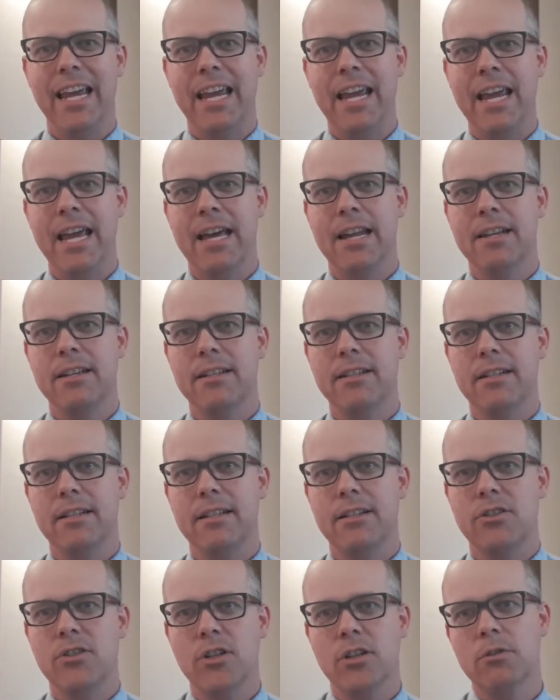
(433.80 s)
and
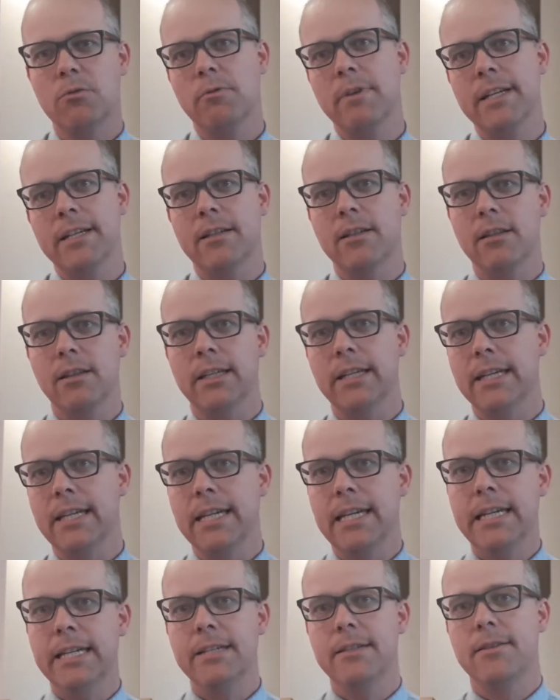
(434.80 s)
just recently,
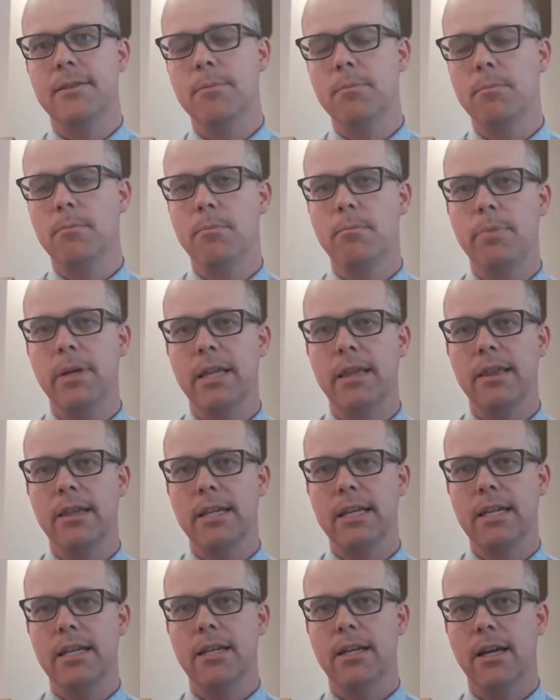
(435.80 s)
he's
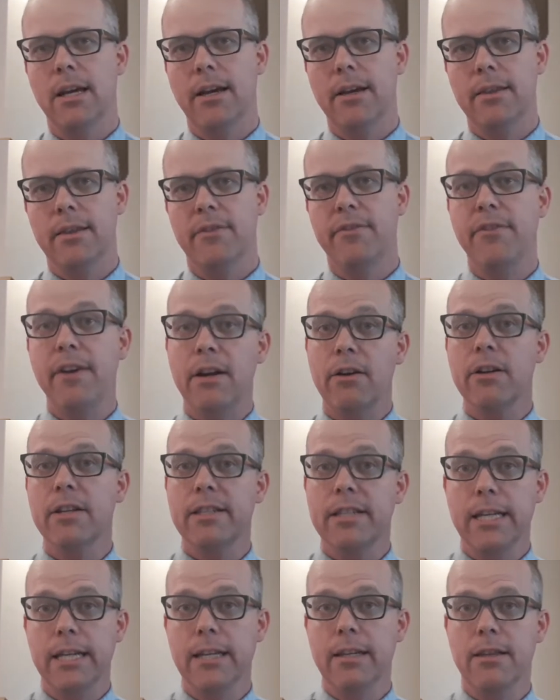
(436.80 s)
been the, uh, the
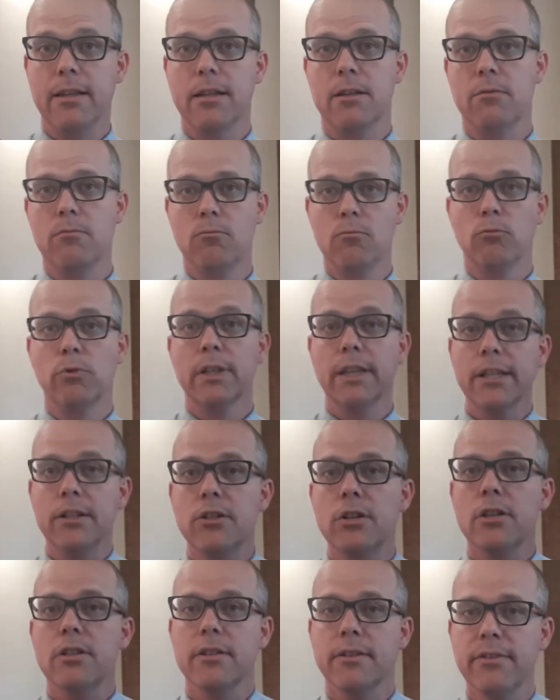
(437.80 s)
Pharisee, the
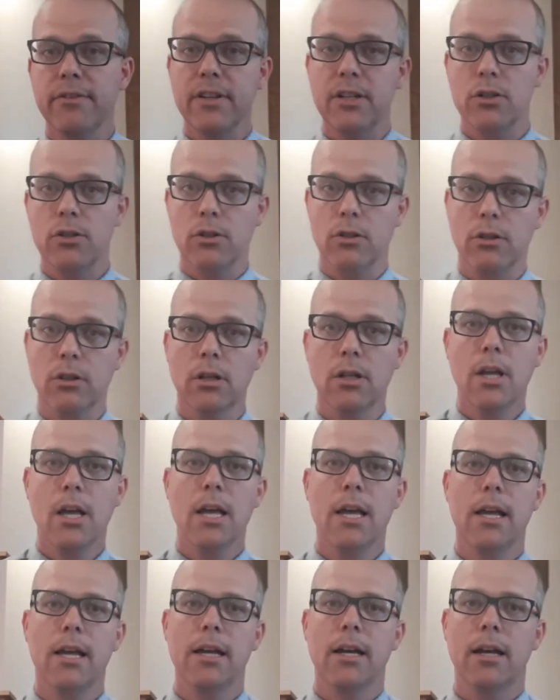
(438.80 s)
religious official,
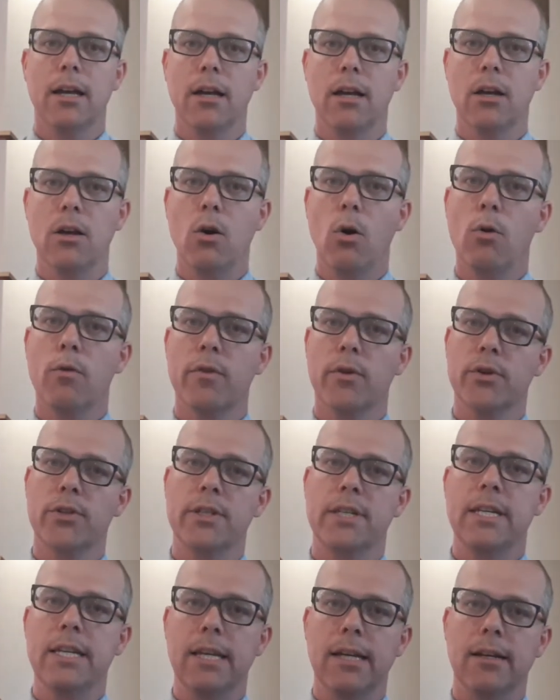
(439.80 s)
uh,
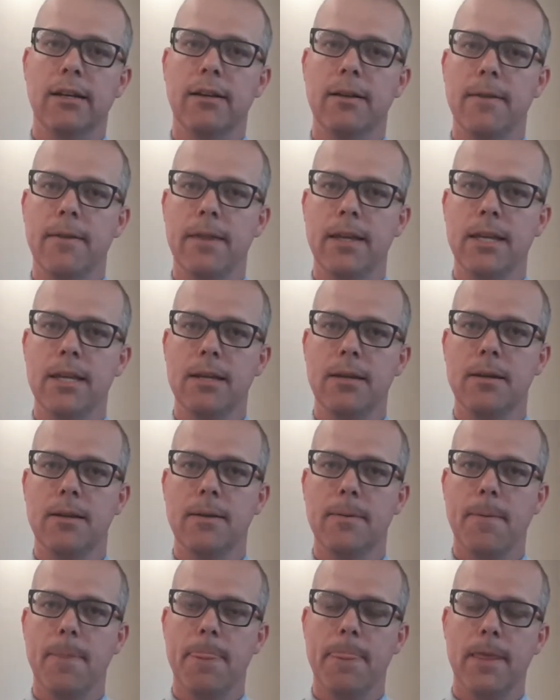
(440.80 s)
overseeing
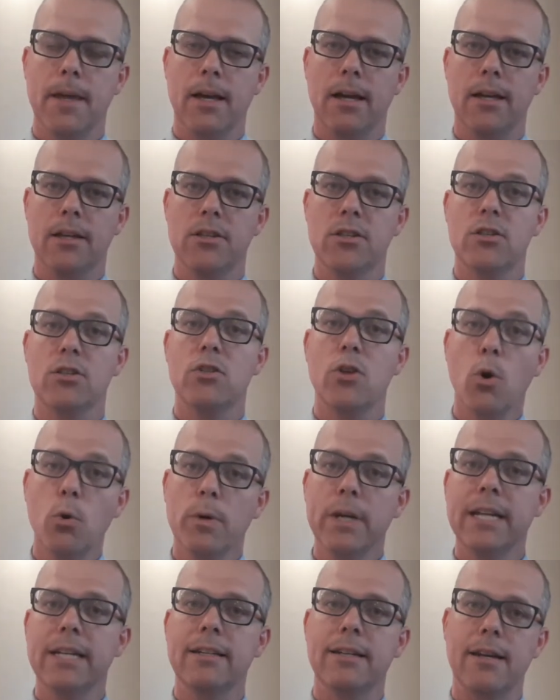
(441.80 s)
the uh,
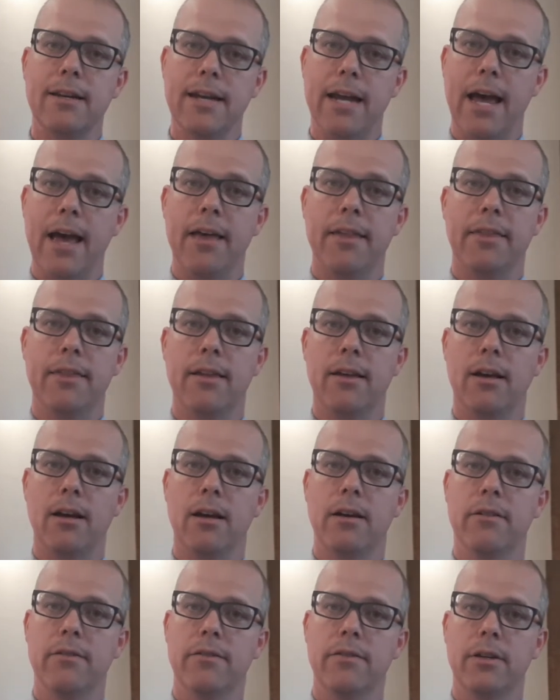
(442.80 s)
stoning to death
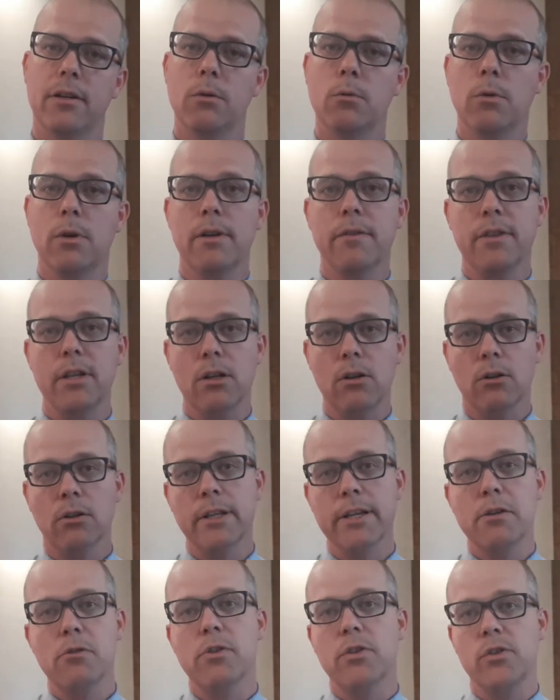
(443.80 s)
of one of the
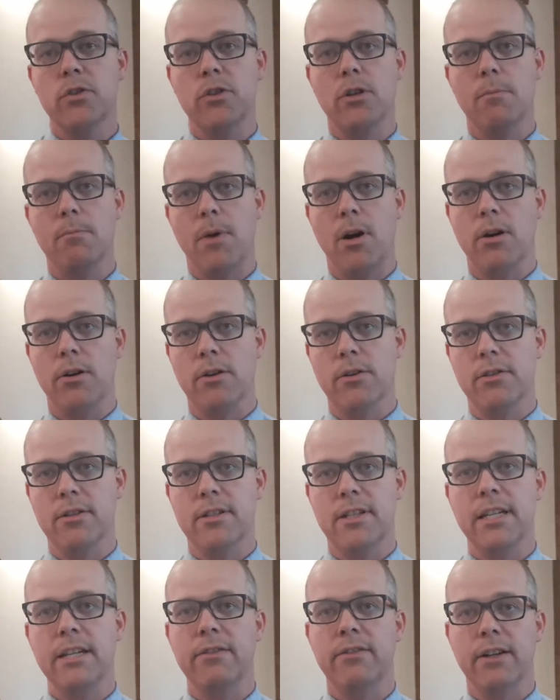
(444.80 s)
early Christian martyrs,
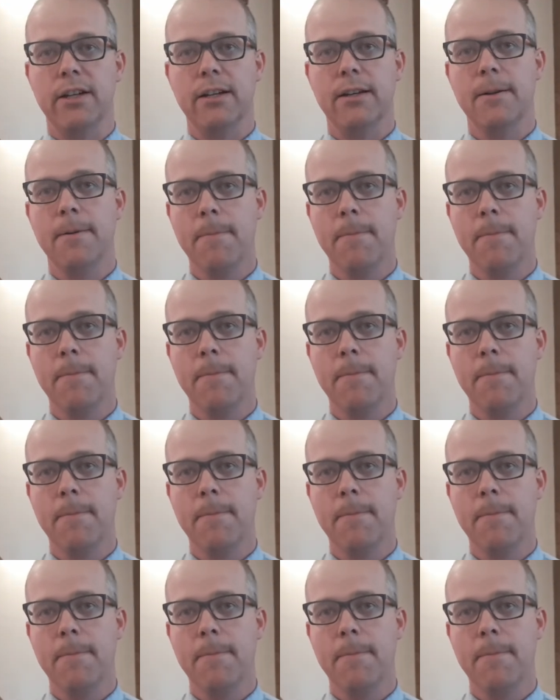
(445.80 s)
Stephen.